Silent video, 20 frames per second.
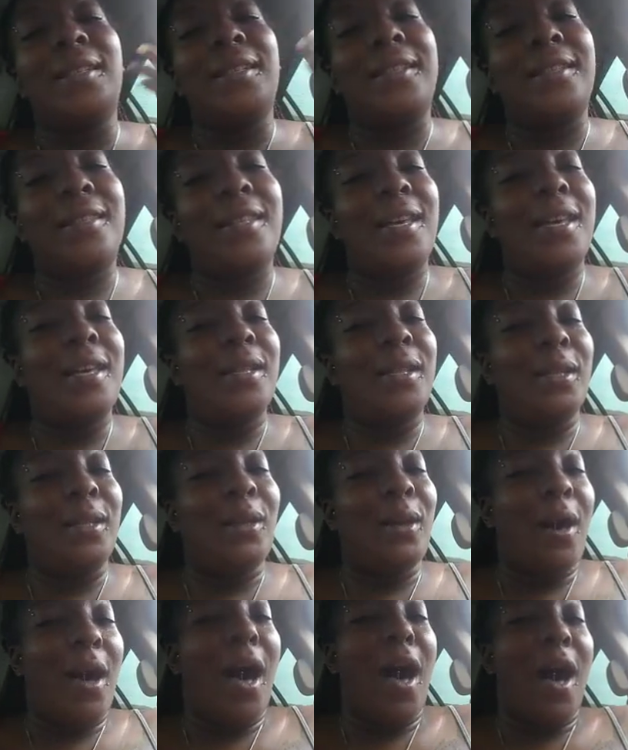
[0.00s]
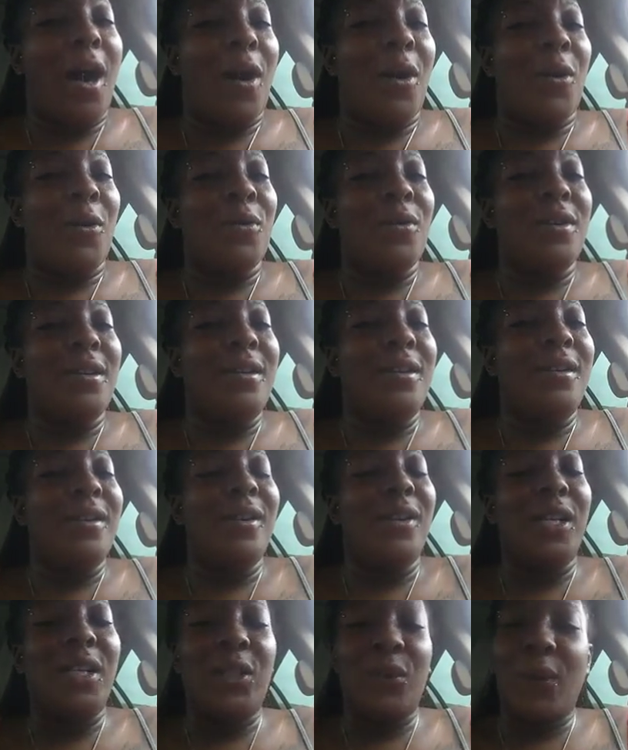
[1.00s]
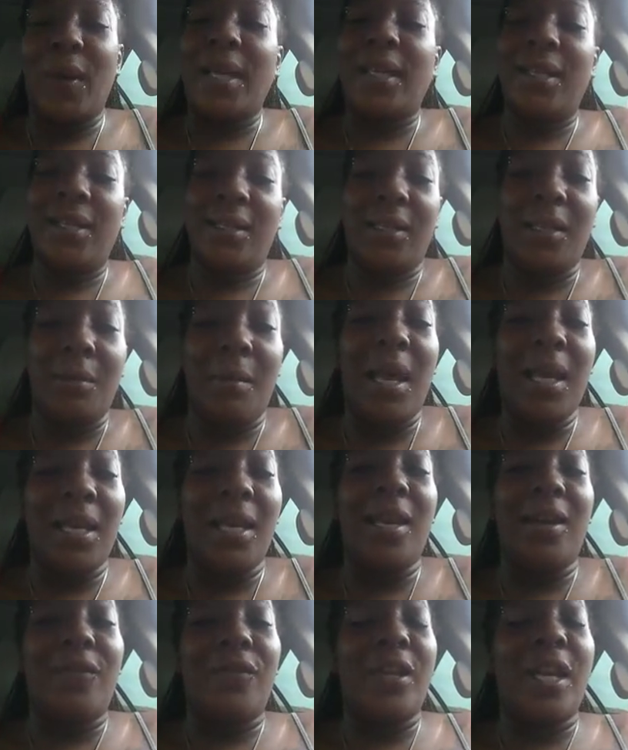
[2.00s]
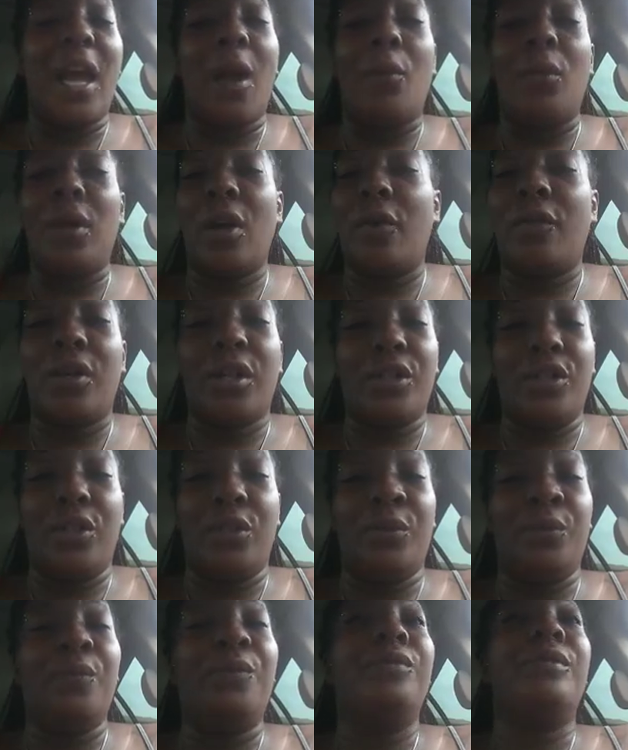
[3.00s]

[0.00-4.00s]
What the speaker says: this other little hall directly to my left, and I went over there too.